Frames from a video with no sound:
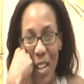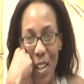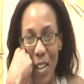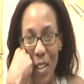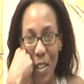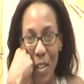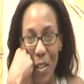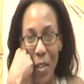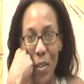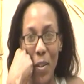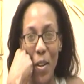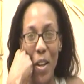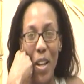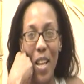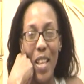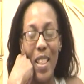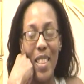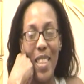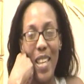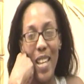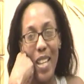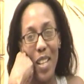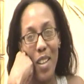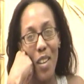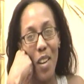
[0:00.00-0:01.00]
so
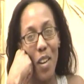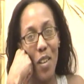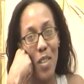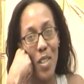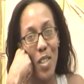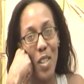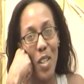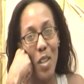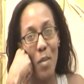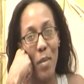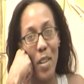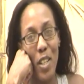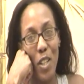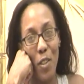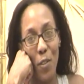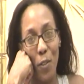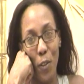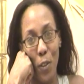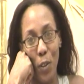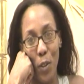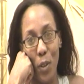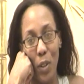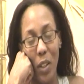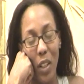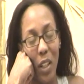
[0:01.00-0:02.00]
thank you all so much
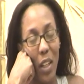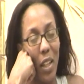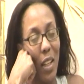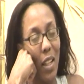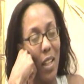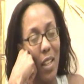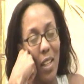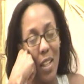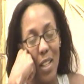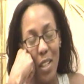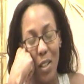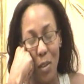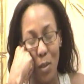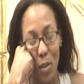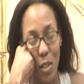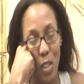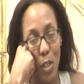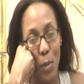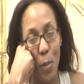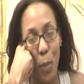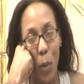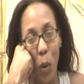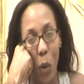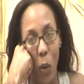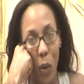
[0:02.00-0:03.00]
for your
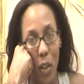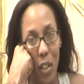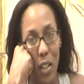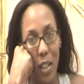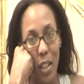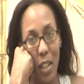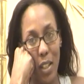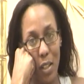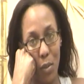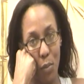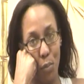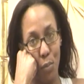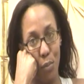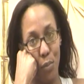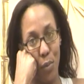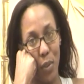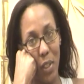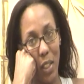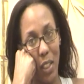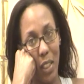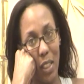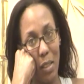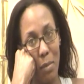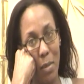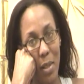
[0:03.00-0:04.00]
support. It
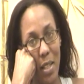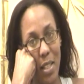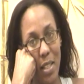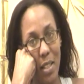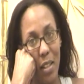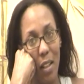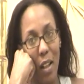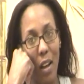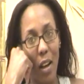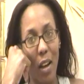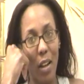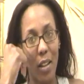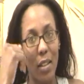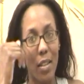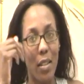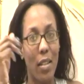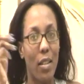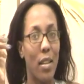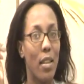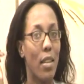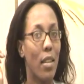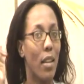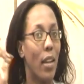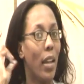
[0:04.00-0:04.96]
really means a lot.